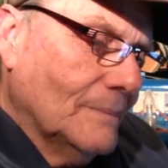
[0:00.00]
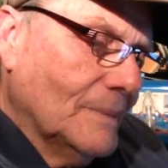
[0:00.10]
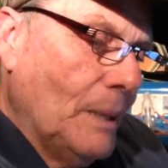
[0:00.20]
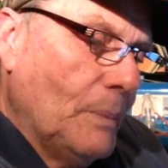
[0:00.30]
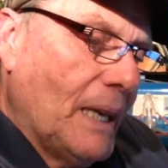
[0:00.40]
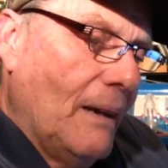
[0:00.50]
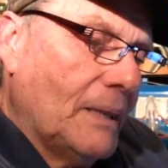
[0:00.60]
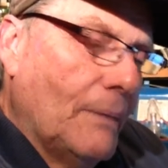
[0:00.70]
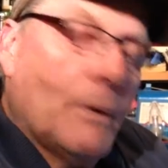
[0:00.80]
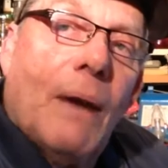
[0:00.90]
Then we're
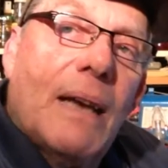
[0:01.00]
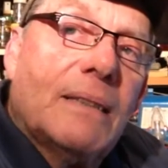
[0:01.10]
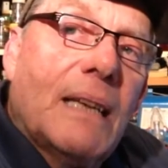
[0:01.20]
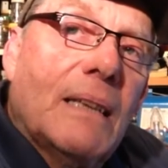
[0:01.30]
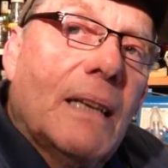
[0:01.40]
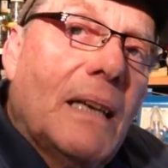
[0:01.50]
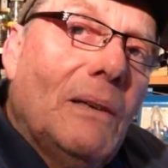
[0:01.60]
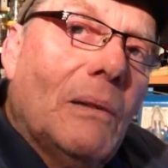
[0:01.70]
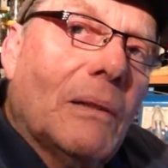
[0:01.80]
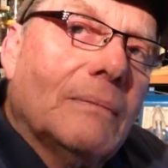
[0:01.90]
going to have a race down the
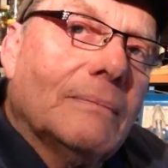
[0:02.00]
hill.